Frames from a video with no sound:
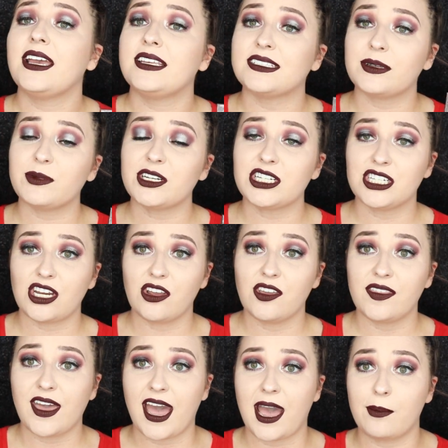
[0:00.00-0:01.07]
is I'm going to show
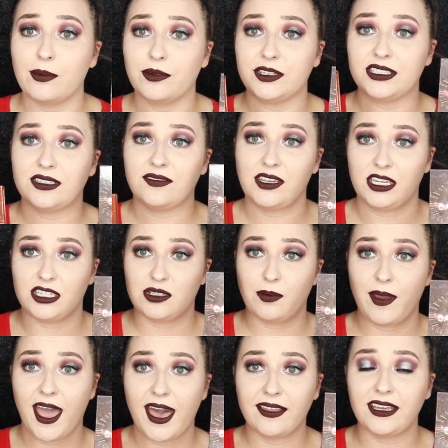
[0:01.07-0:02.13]
you the high points of
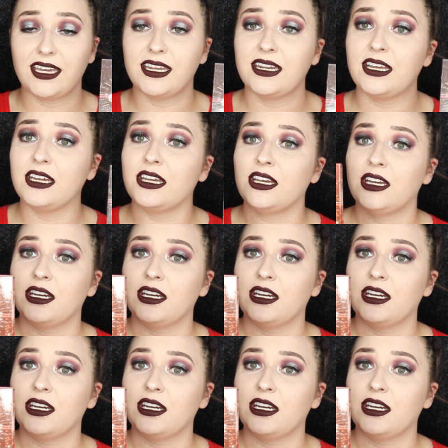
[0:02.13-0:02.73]
each palette,